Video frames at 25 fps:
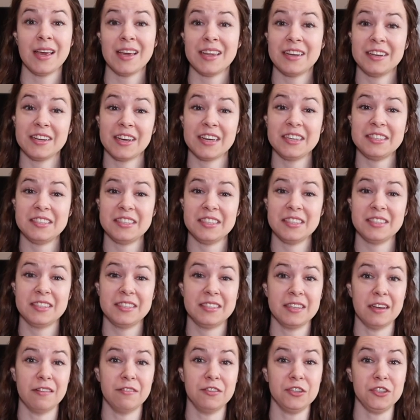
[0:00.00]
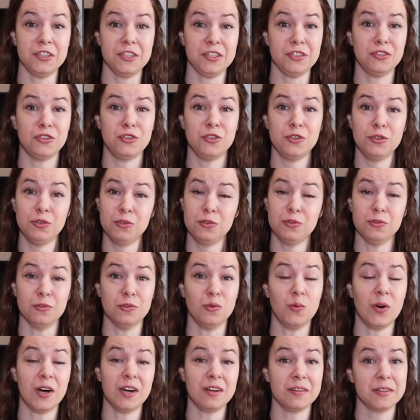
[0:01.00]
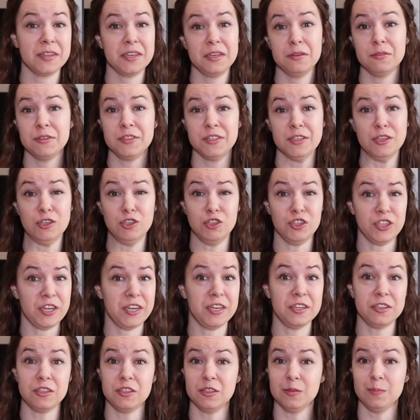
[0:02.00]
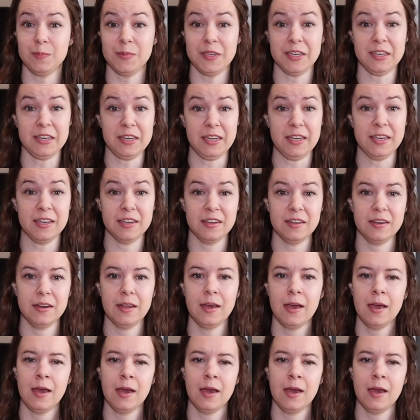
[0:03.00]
In 1972, while he was in jail yet again,